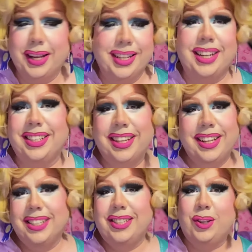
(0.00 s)
I
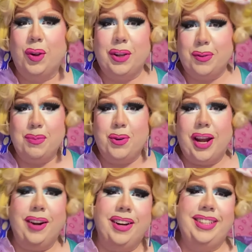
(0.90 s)
stole it from
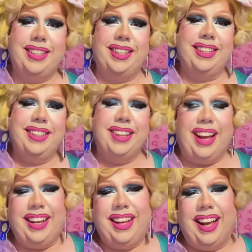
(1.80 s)
Drag Race,
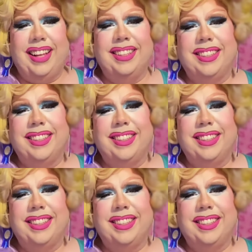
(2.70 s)
I guess.